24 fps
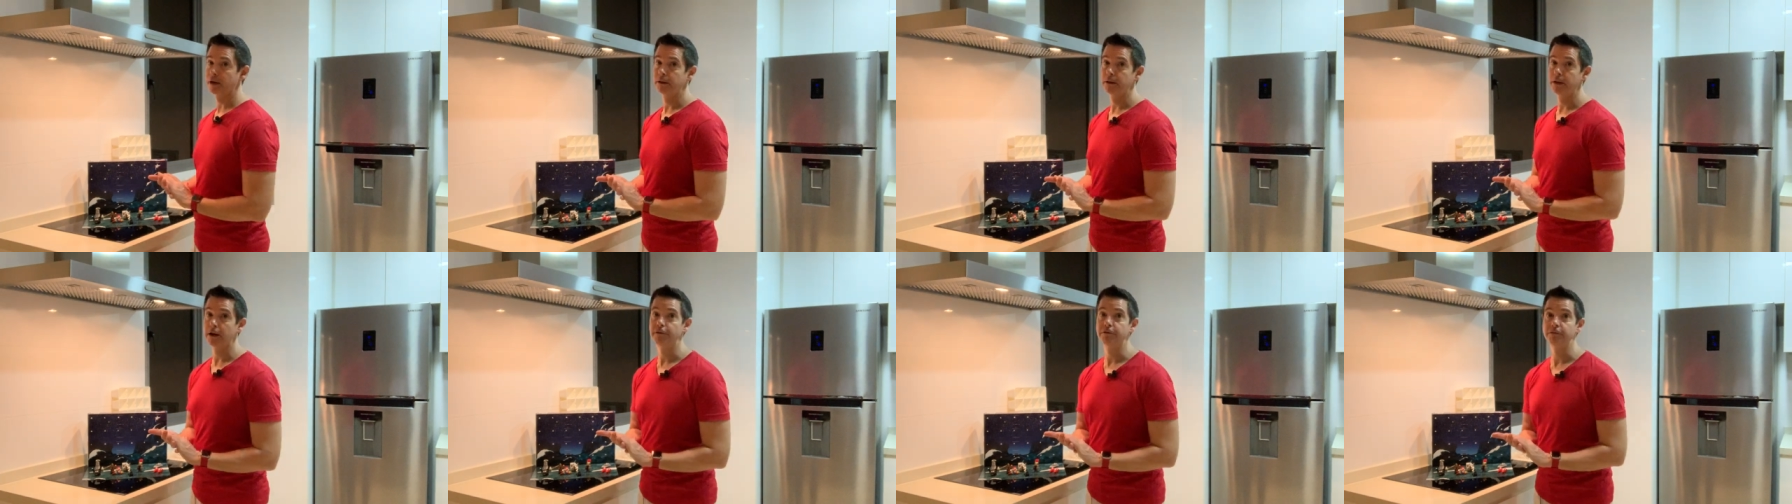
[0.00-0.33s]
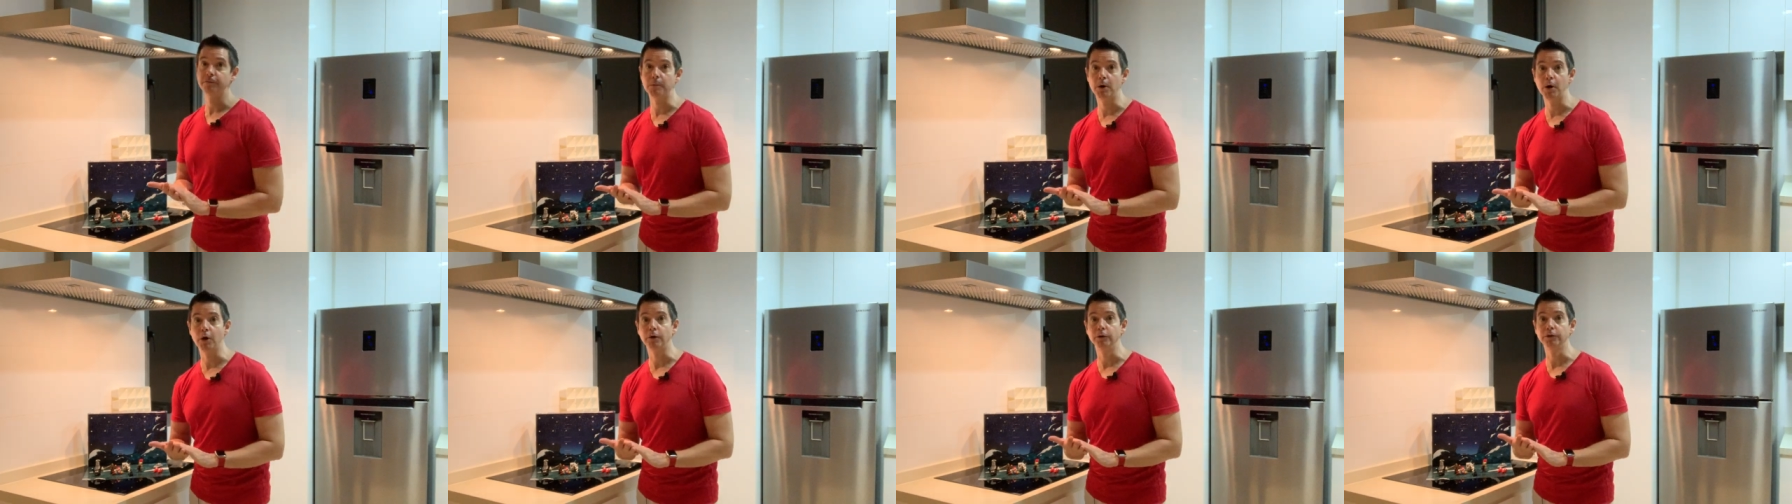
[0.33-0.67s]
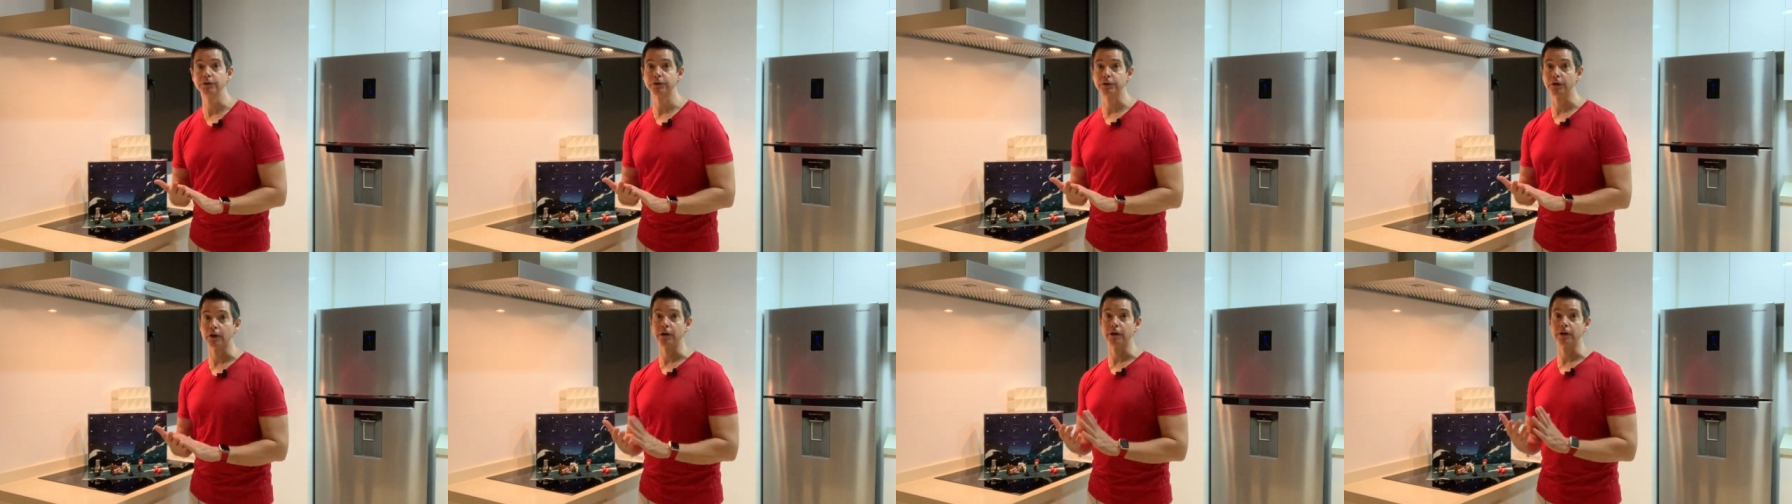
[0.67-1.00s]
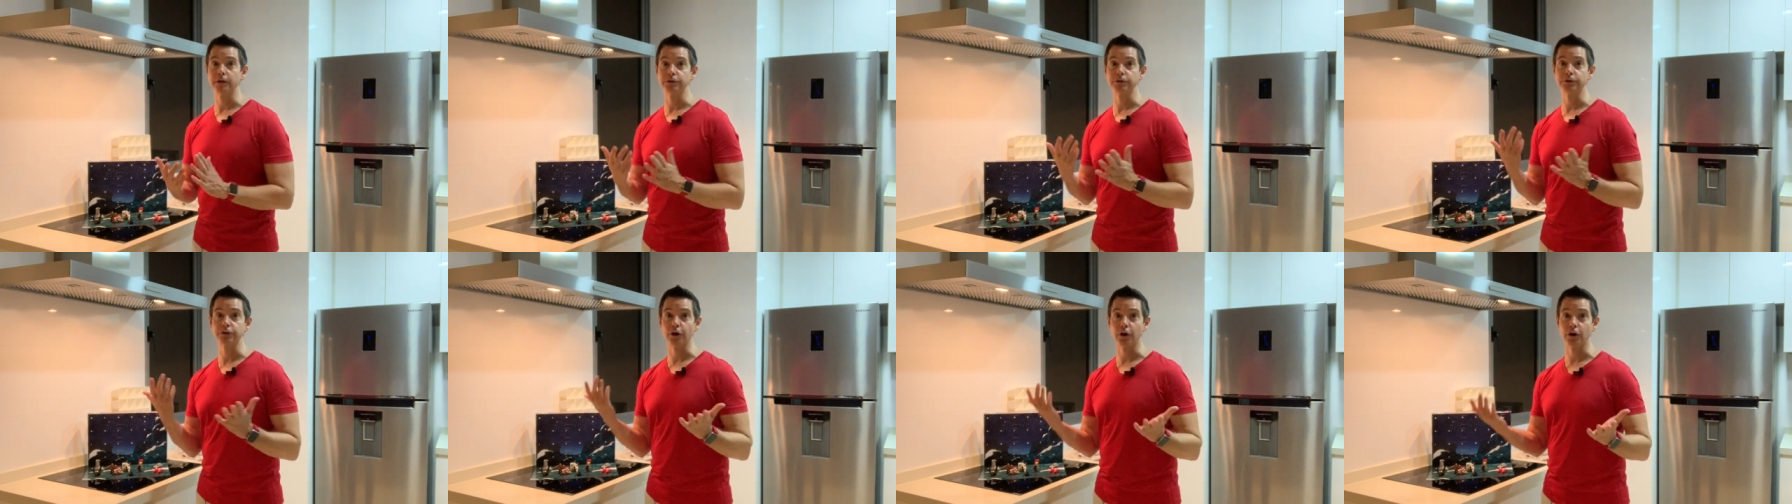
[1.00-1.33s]
love most
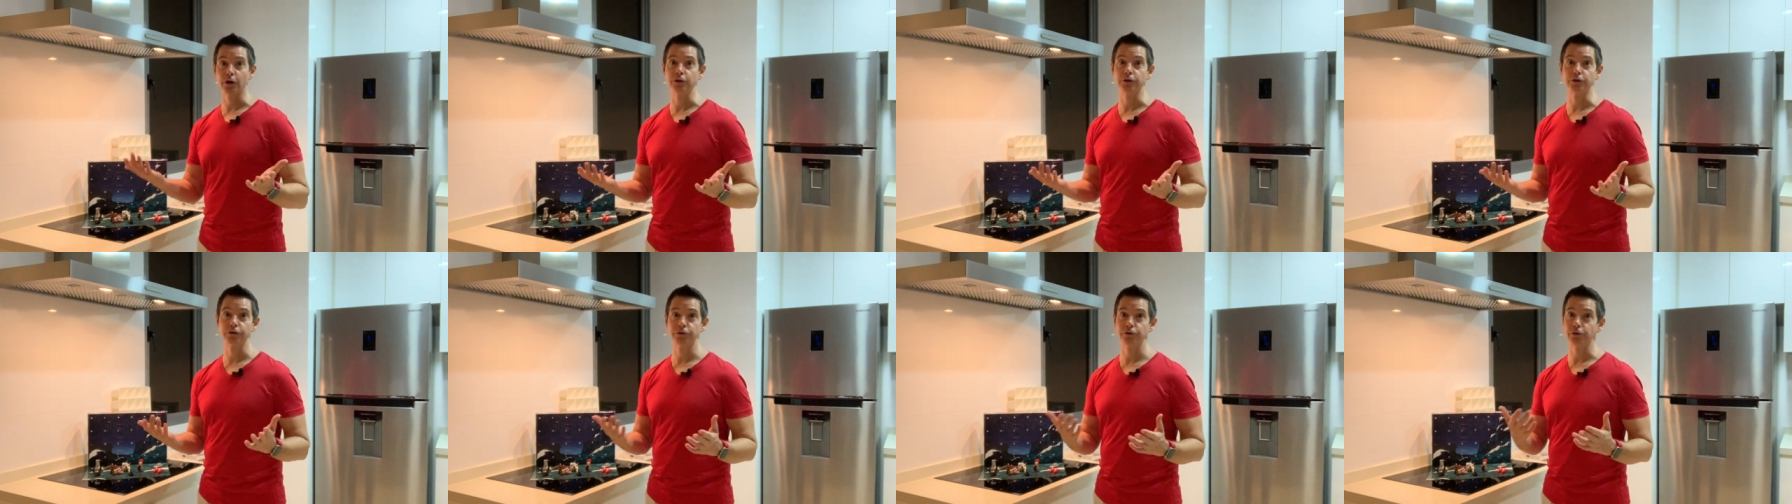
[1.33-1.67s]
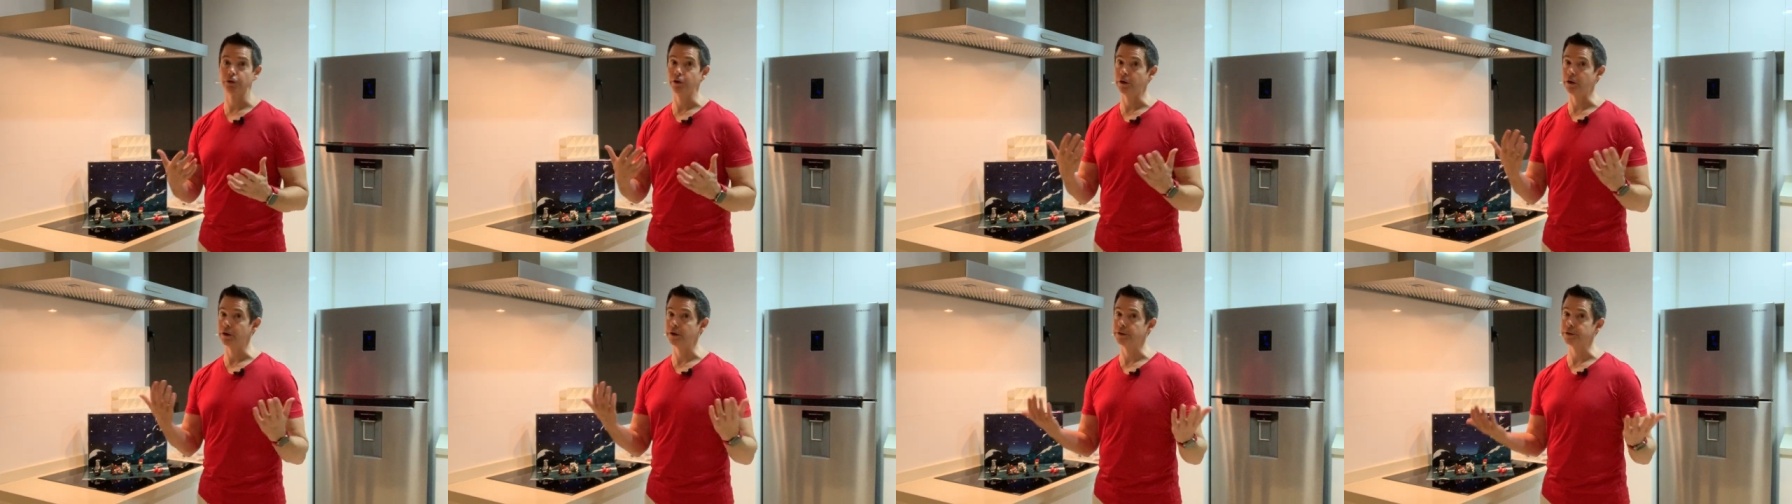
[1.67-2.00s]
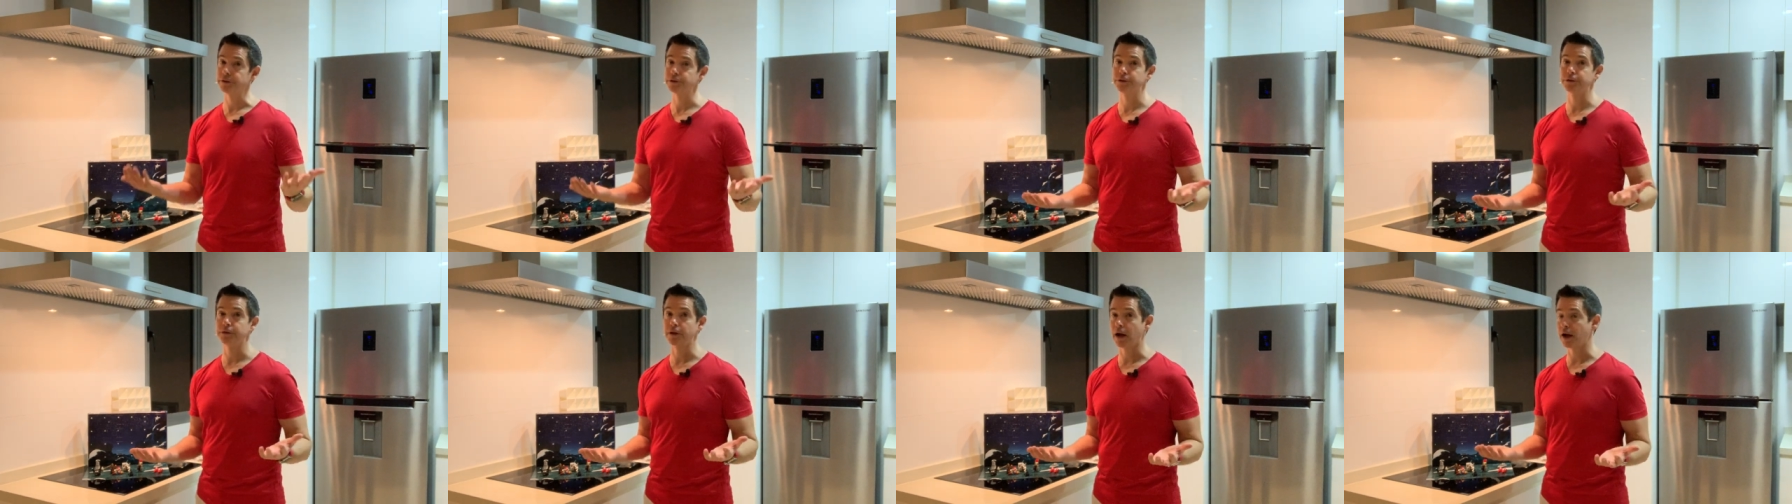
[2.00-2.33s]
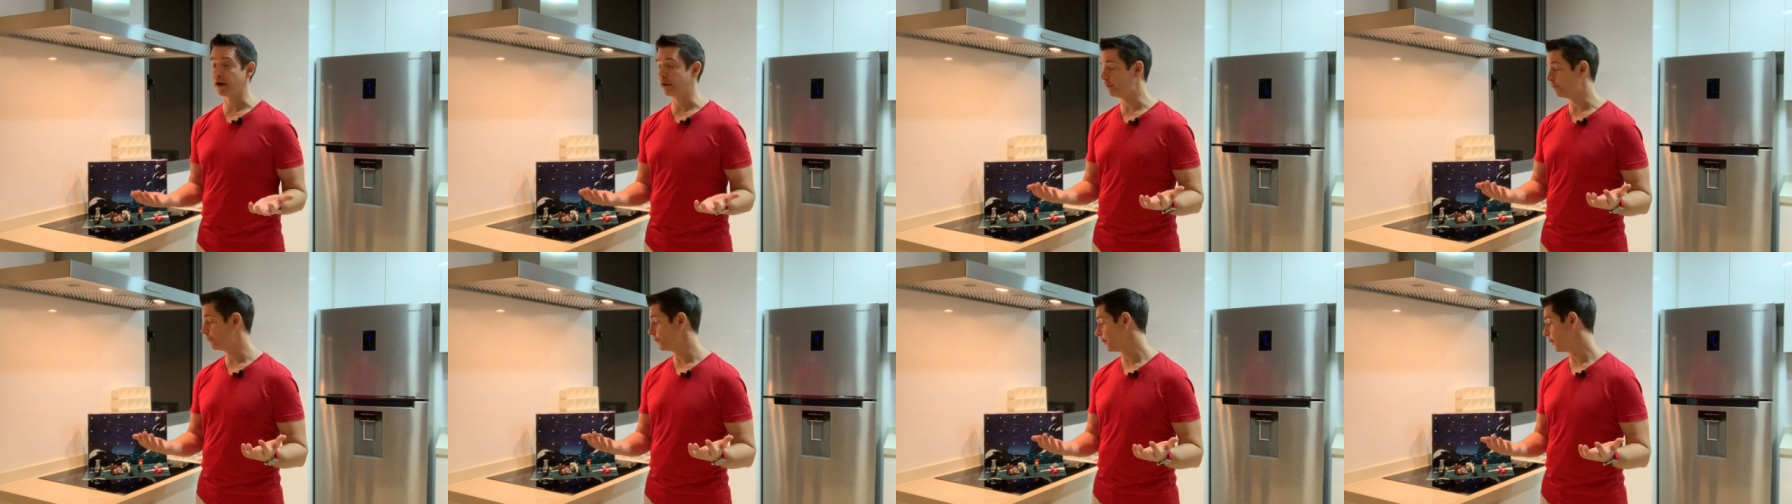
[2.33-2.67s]
are Star Destroyers,
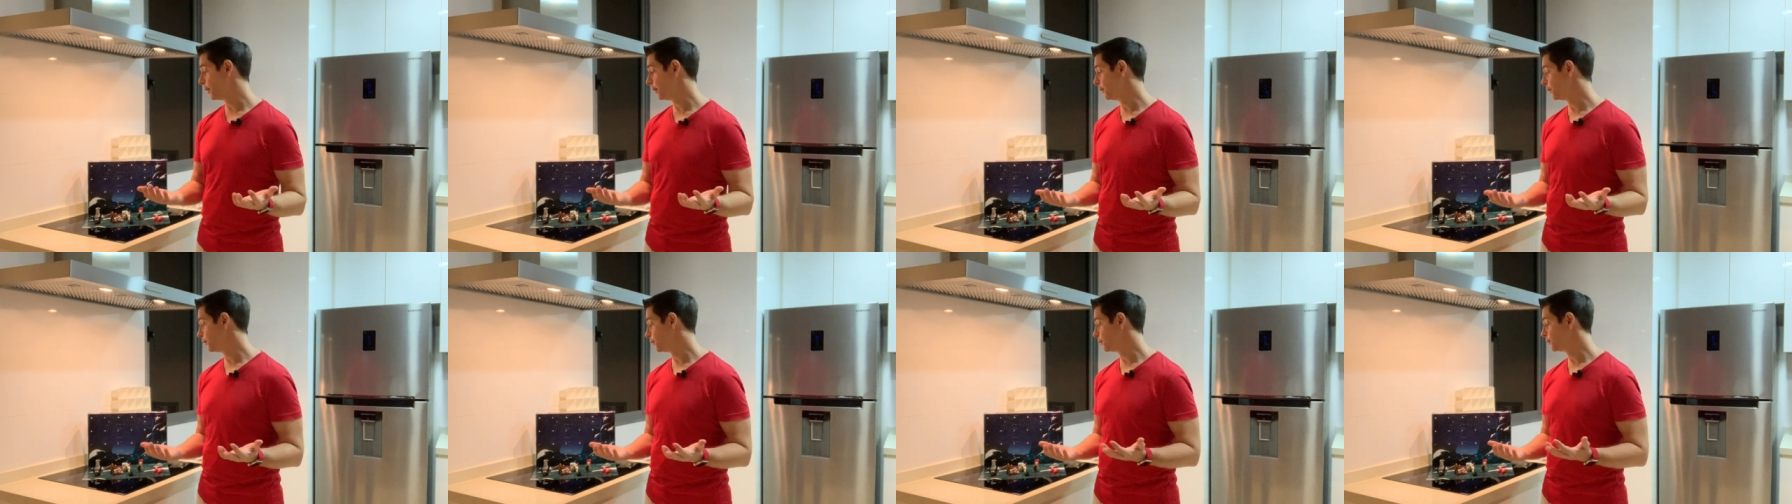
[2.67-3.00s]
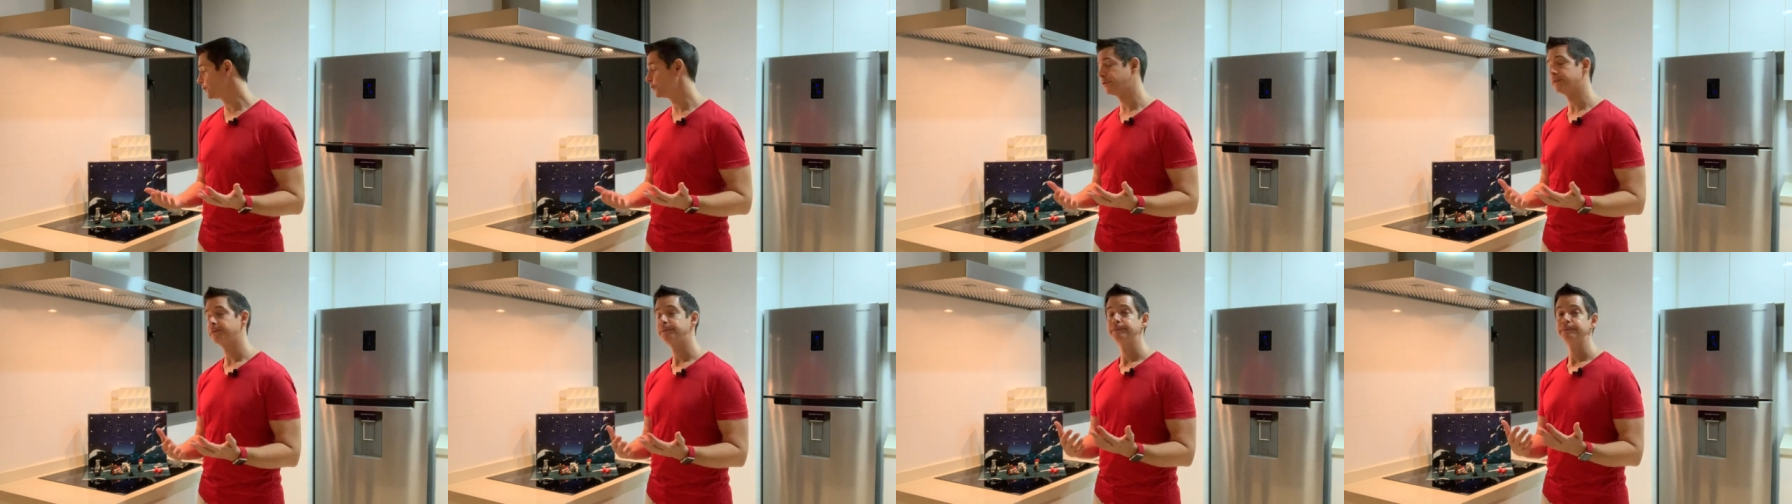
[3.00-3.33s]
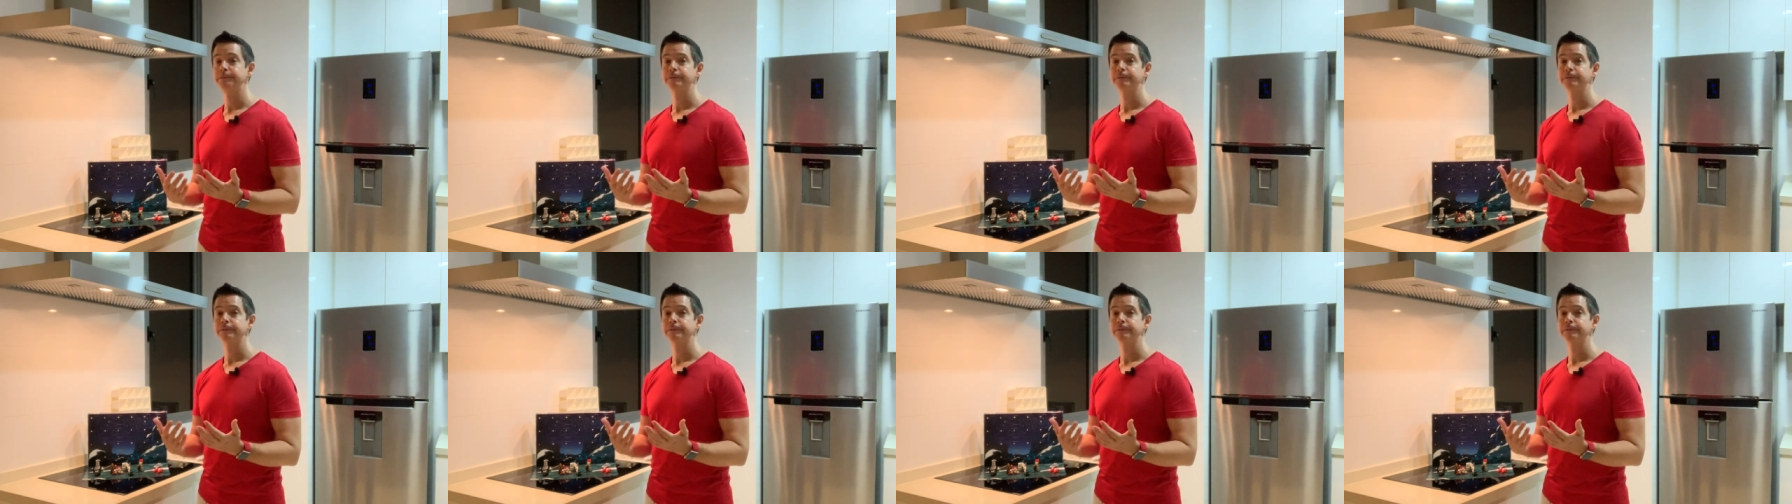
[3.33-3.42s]
Tie Fighters,